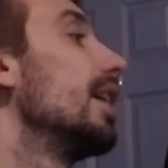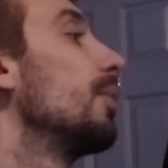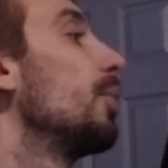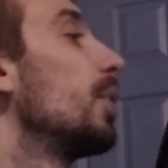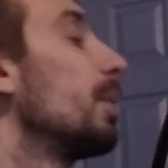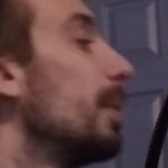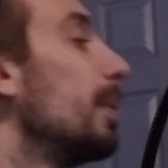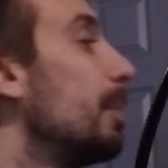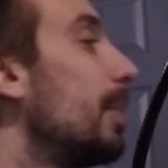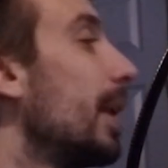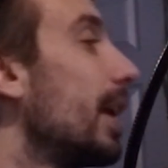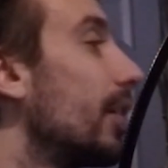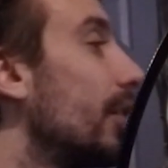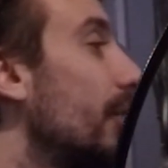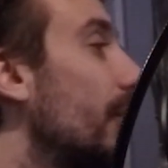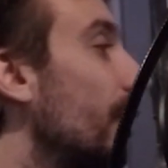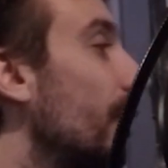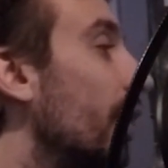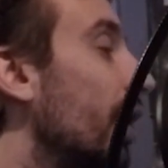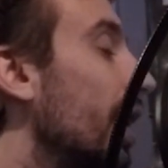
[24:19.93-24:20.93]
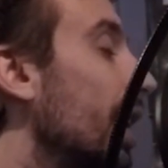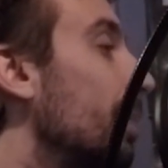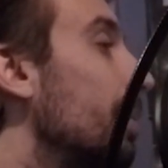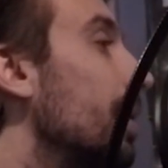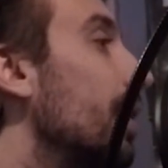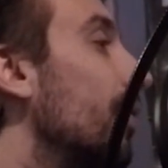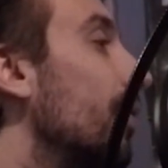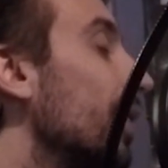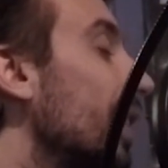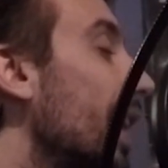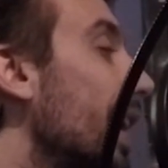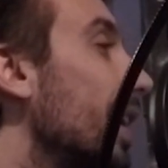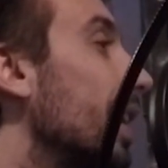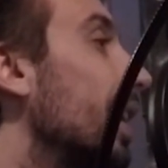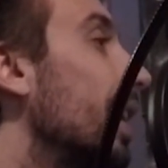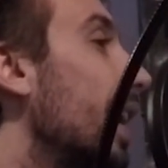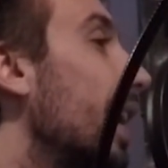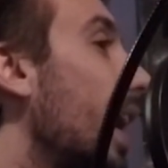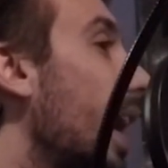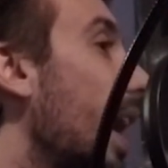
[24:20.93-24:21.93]
it would have been better for him if
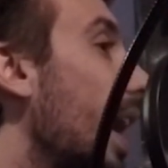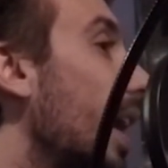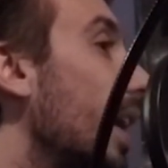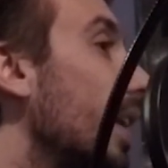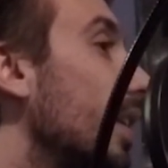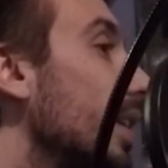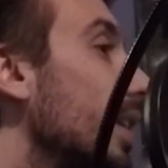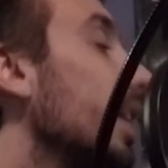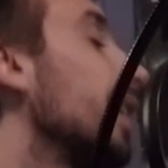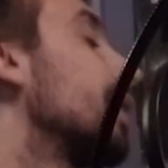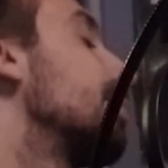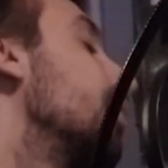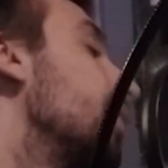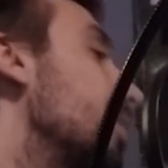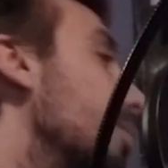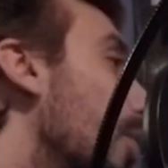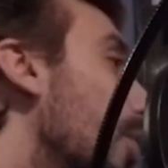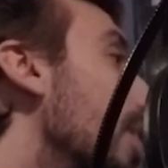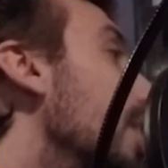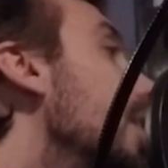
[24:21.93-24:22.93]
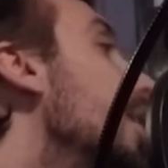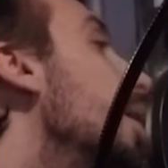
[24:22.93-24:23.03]
Leia had, he liked the movie more,